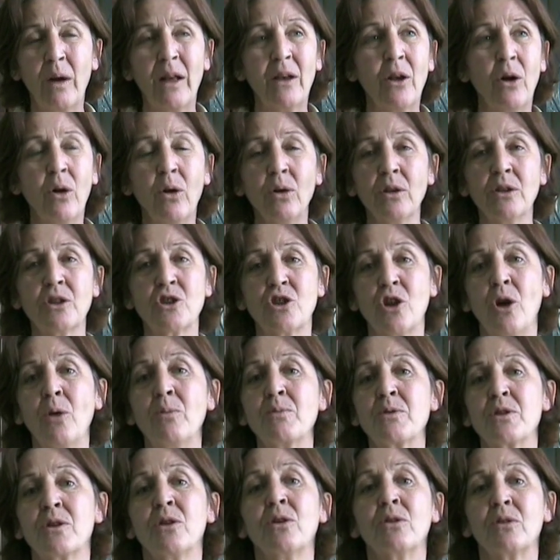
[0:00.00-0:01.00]
Well, all the
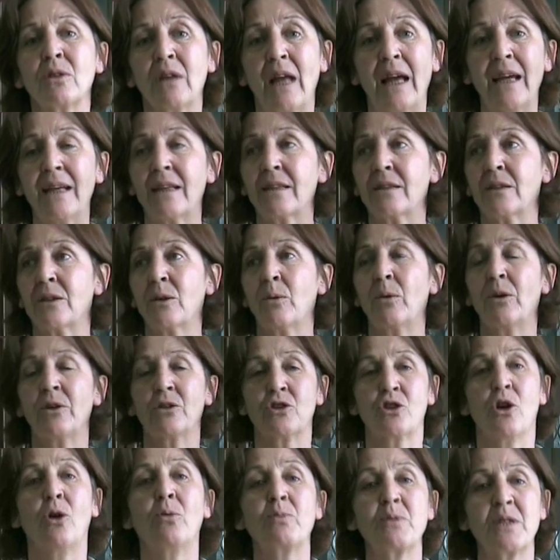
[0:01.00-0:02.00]
shops looked like there were
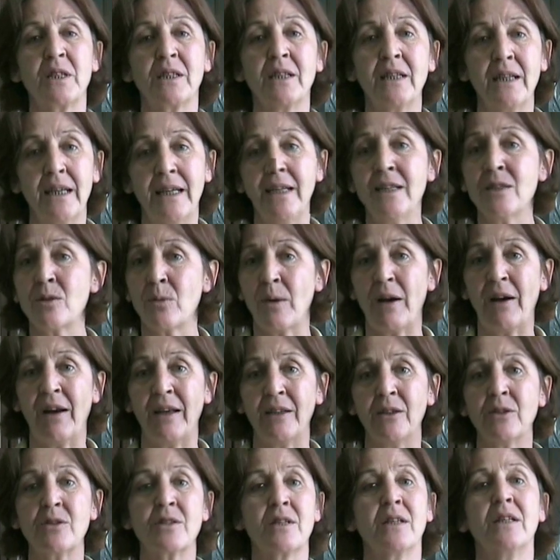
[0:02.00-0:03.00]
shops in Leeds where
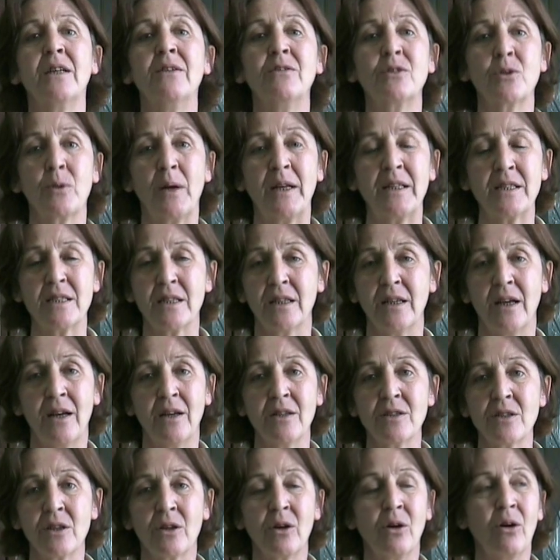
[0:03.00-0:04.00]
I used to live 20
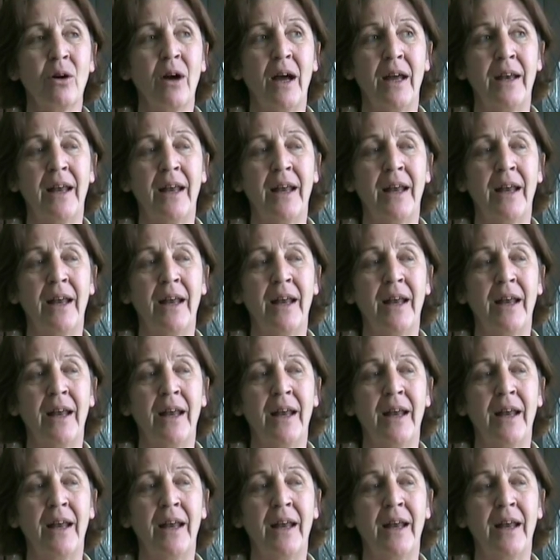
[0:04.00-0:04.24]
years ago,